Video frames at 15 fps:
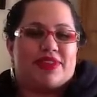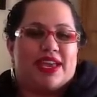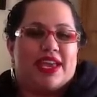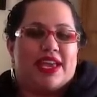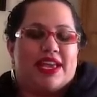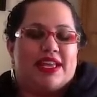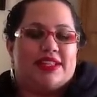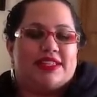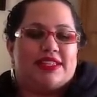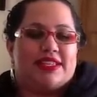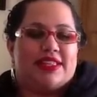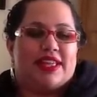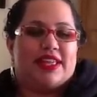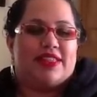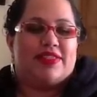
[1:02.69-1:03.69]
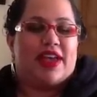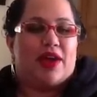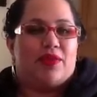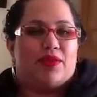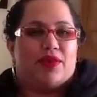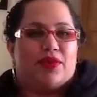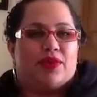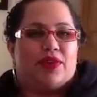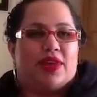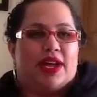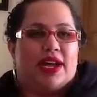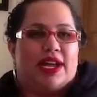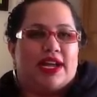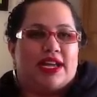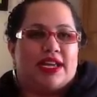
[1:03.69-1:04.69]
and in that role
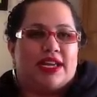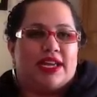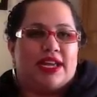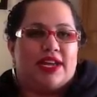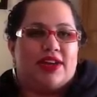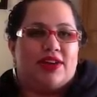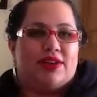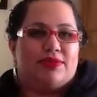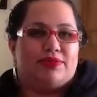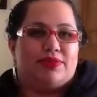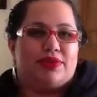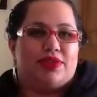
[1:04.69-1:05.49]
I help